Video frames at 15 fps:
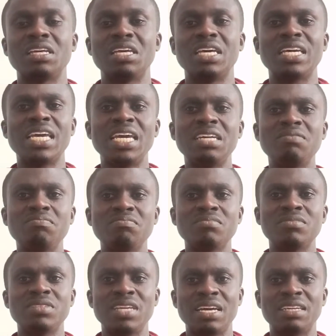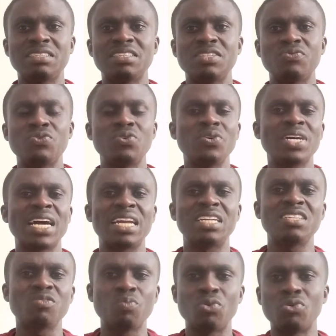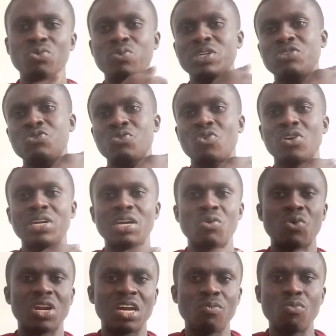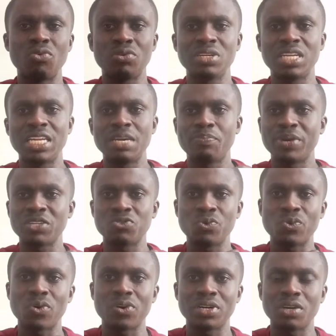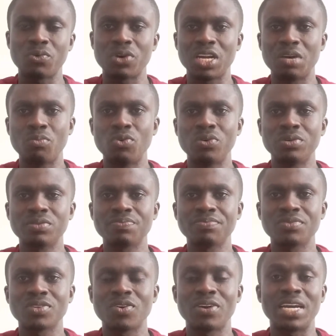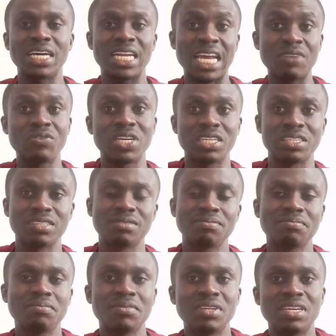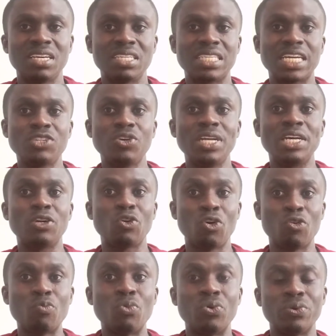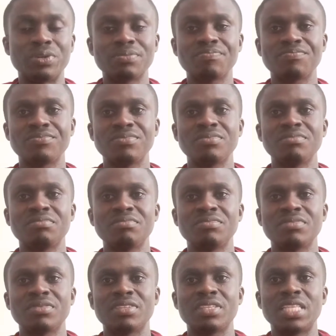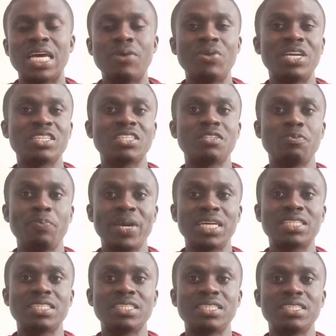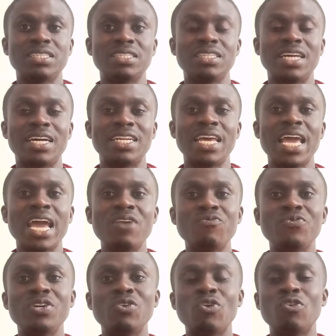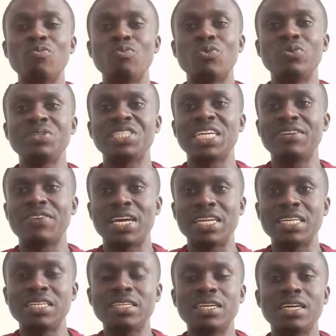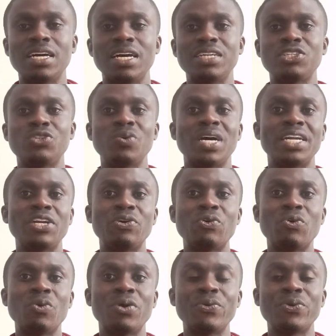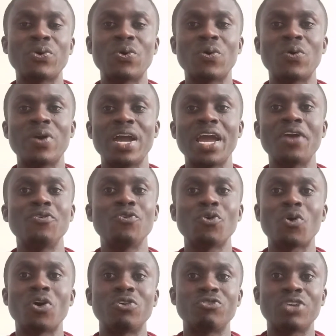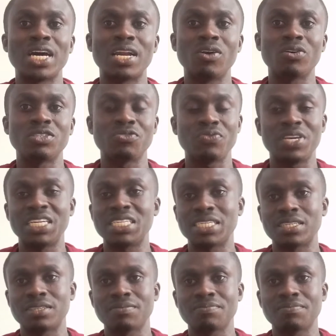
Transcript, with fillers: Again, yes, if you look at this bone, which you call the collarbone, the layperson will call the collarbone or the clavicle, it's actually a long bone. Now we expect that every long bone generally should undergo what we call endochondral ossification